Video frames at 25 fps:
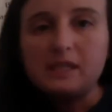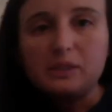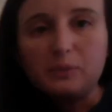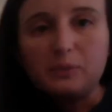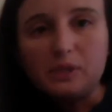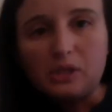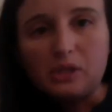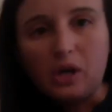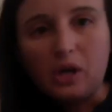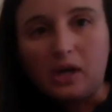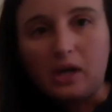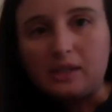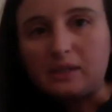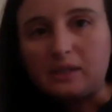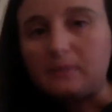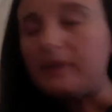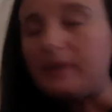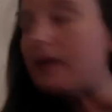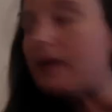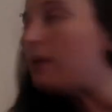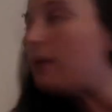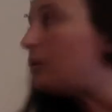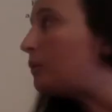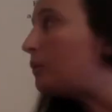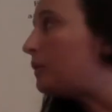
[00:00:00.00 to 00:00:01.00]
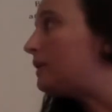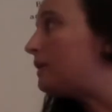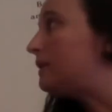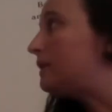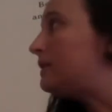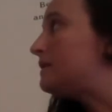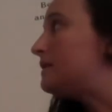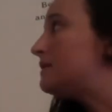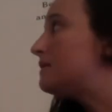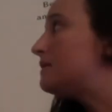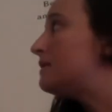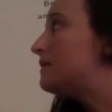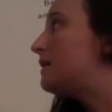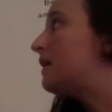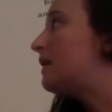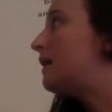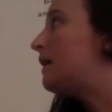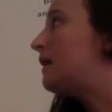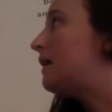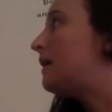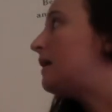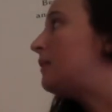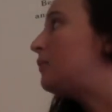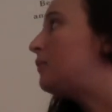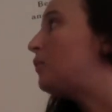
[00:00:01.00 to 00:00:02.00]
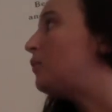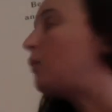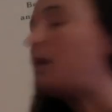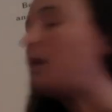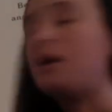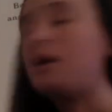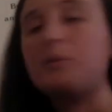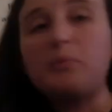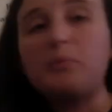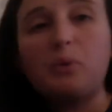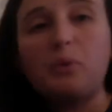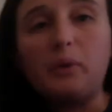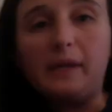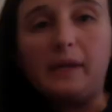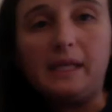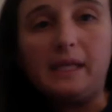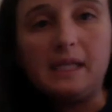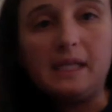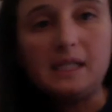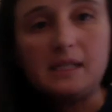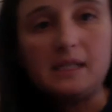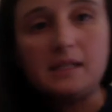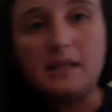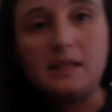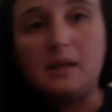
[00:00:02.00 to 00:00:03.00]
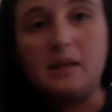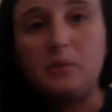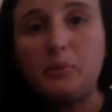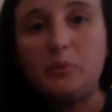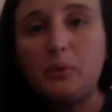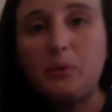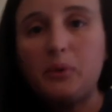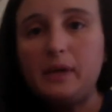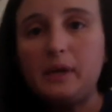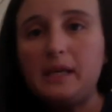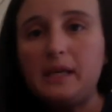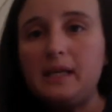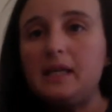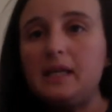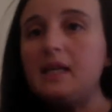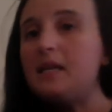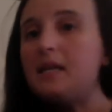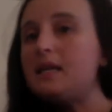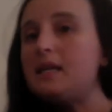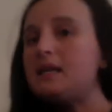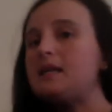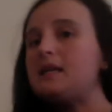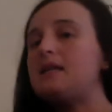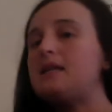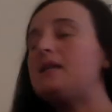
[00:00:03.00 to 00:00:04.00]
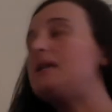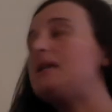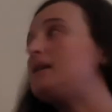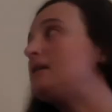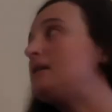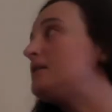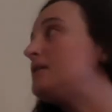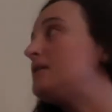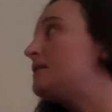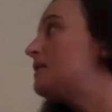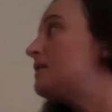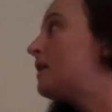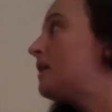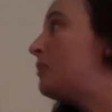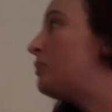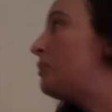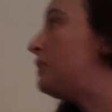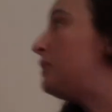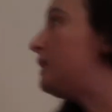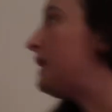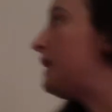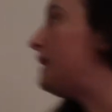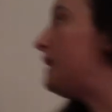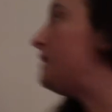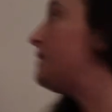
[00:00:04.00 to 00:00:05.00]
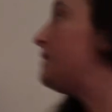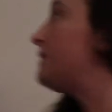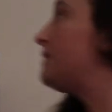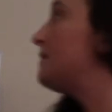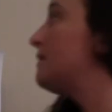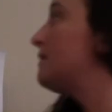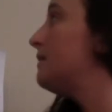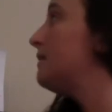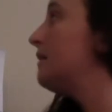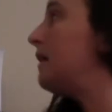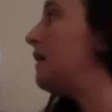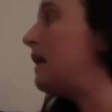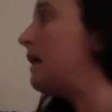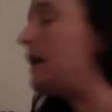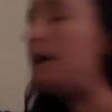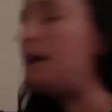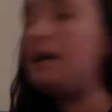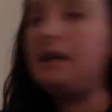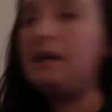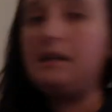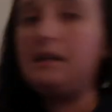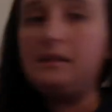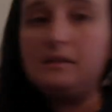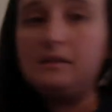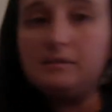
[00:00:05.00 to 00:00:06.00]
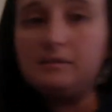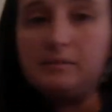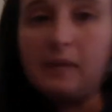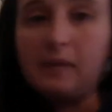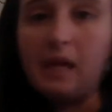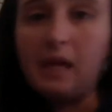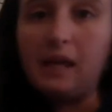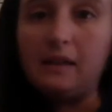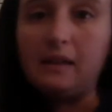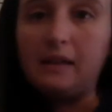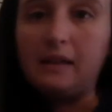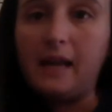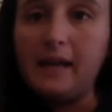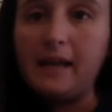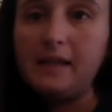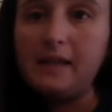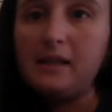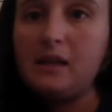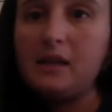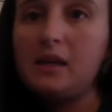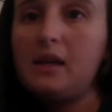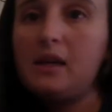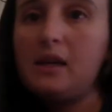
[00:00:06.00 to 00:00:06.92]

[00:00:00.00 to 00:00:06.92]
we talked about was um, what a point is, and a point is a place on a line,